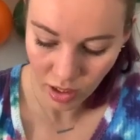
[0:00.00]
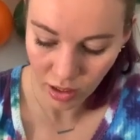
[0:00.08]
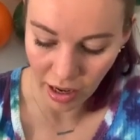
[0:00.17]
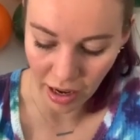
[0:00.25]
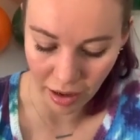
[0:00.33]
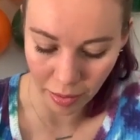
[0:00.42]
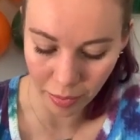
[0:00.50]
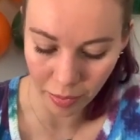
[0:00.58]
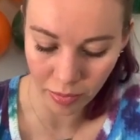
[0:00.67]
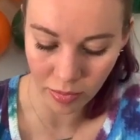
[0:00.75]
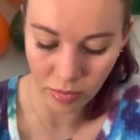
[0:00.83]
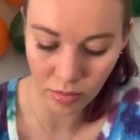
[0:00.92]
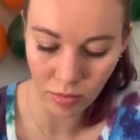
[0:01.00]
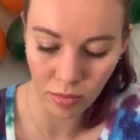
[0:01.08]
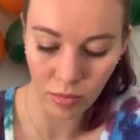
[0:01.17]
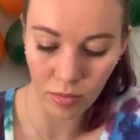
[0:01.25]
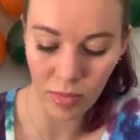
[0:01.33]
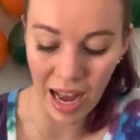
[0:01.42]

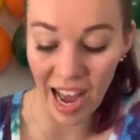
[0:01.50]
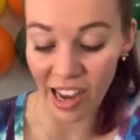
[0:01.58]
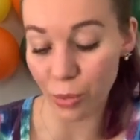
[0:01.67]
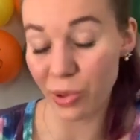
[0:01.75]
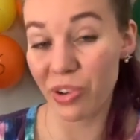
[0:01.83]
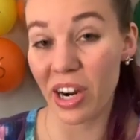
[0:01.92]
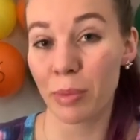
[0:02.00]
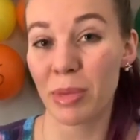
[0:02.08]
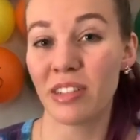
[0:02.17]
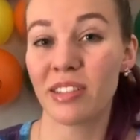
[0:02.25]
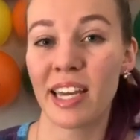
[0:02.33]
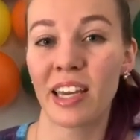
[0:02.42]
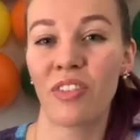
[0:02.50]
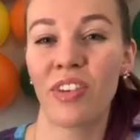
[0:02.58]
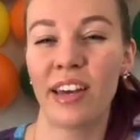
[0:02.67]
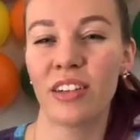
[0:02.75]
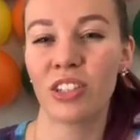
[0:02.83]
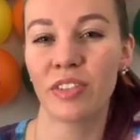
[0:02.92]
I would recommend you take
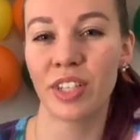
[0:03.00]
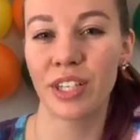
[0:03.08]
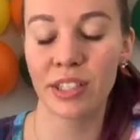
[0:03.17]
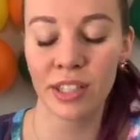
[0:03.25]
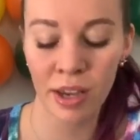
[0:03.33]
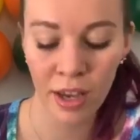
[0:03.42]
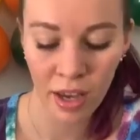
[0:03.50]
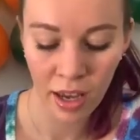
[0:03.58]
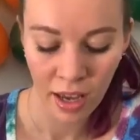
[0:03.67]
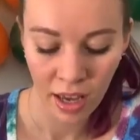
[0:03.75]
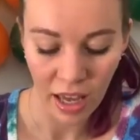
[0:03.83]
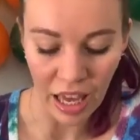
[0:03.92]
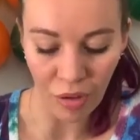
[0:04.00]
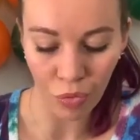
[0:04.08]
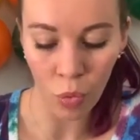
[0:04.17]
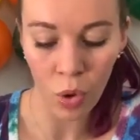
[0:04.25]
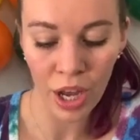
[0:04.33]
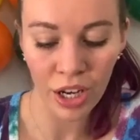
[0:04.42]
advantage of these. If
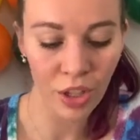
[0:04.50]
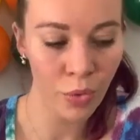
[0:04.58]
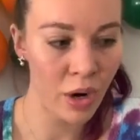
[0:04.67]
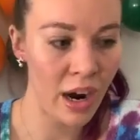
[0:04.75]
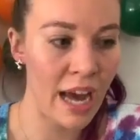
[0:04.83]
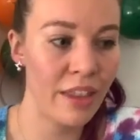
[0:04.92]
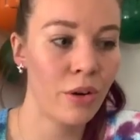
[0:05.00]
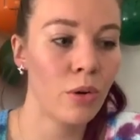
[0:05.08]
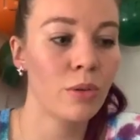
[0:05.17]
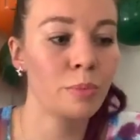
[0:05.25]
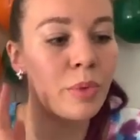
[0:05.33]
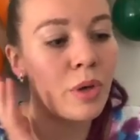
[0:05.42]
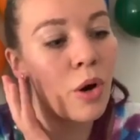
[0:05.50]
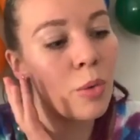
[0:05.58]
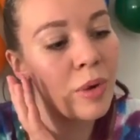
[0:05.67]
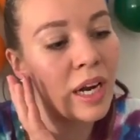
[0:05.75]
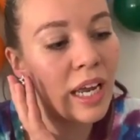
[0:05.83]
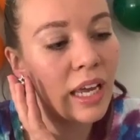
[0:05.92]
one, you are either
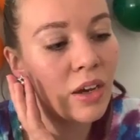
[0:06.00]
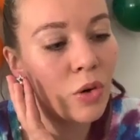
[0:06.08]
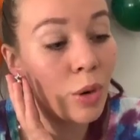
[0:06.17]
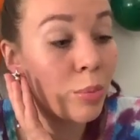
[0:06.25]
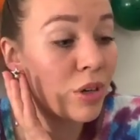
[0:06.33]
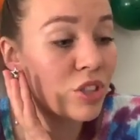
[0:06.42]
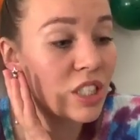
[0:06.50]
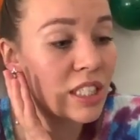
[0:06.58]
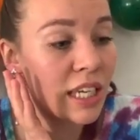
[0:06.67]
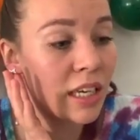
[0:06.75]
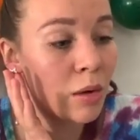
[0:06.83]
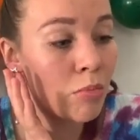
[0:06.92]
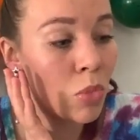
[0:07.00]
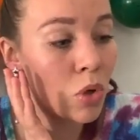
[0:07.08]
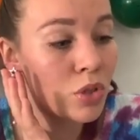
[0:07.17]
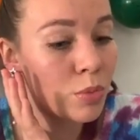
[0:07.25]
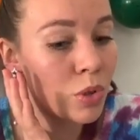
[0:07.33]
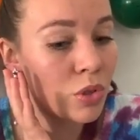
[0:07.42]
opening or purchasing
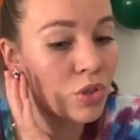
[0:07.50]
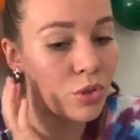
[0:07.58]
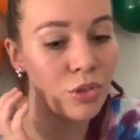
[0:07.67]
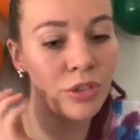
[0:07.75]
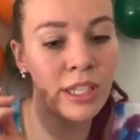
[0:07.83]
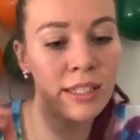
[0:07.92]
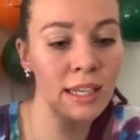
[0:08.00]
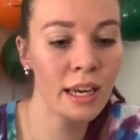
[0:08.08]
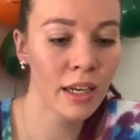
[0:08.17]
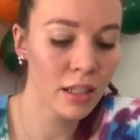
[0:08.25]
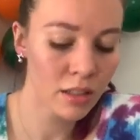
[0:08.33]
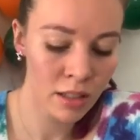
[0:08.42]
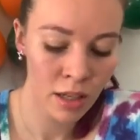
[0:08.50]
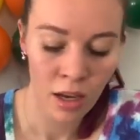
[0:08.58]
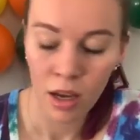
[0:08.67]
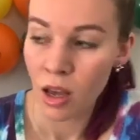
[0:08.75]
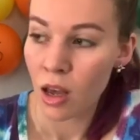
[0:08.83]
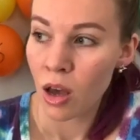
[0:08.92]
multiple jewelry settings,
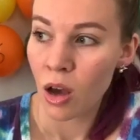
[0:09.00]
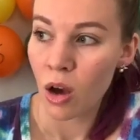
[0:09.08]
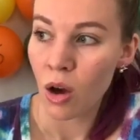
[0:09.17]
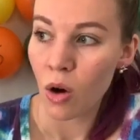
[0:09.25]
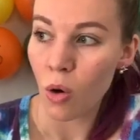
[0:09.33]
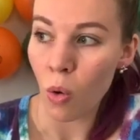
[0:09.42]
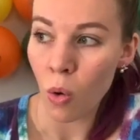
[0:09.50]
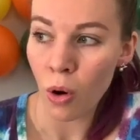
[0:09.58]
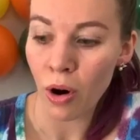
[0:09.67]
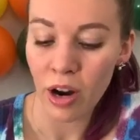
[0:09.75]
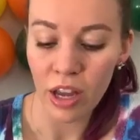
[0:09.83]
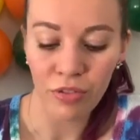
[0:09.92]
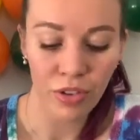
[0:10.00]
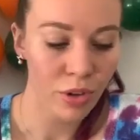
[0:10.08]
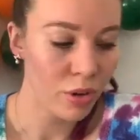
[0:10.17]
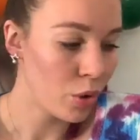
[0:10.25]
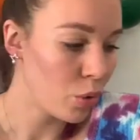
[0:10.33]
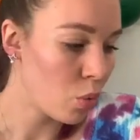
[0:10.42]
or if
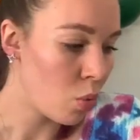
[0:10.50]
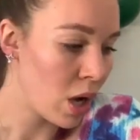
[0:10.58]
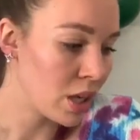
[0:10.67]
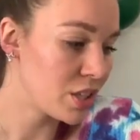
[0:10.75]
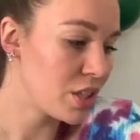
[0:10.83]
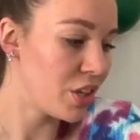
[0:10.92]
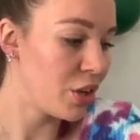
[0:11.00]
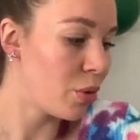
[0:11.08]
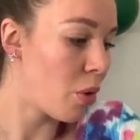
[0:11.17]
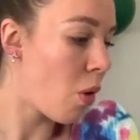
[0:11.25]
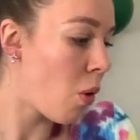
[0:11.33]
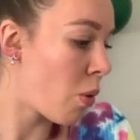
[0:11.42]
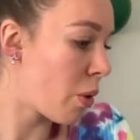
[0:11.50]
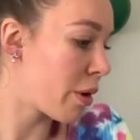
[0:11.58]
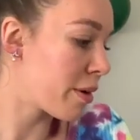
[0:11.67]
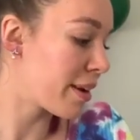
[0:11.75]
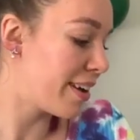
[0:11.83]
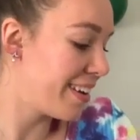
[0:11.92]
you want to
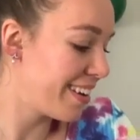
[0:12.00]
hoard